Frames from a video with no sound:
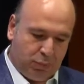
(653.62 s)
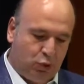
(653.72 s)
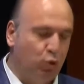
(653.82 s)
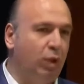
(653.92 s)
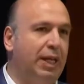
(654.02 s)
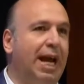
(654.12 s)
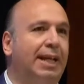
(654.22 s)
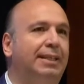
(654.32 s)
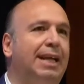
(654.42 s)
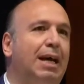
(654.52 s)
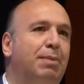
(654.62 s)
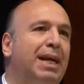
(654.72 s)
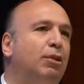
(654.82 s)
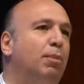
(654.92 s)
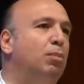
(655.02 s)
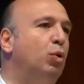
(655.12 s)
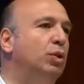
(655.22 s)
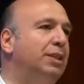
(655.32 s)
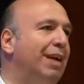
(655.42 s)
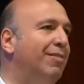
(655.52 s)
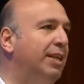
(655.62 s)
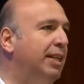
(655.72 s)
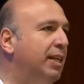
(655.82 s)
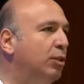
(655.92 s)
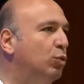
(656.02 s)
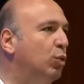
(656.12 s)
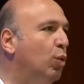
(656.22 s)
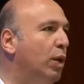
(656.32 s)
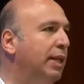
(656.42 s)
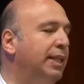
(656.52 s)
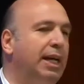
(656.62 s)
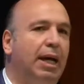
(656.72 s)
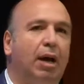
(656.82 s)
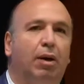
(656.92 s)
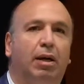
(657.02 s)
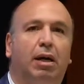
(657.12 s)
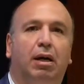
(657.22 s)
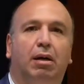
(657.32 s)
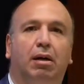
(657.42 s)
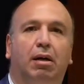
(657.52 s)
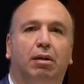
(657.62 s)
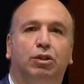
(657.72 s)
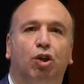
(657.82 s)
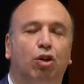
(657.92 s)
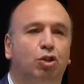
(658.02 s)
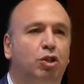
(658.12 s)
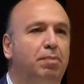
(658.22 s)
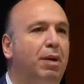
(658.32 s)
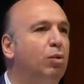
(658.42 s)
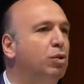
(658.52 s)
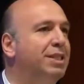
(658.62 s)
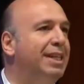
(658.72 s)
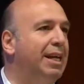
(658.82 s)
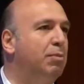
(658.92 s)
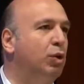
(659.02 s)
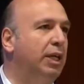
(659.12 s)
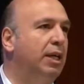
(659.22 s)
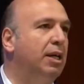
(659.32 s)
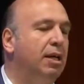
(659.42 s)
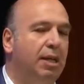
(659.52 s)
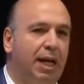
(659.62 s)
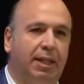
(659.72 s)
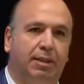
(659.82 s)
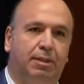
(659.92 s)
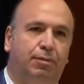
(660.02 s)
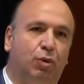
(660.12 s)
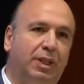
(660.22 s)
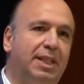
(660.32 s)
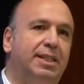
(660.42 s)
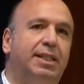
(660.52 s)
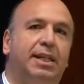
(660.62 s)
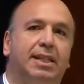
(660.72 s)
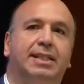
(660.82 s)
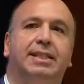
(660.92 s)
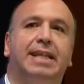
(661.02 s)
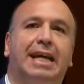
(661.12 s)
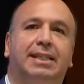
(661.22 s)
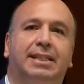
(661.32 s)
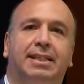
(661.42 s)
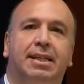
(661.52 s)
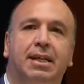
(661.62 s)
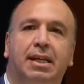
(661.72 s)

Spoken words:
Truly, and I make it a point every year to go in the scholarship award ceremony, and for this year it's next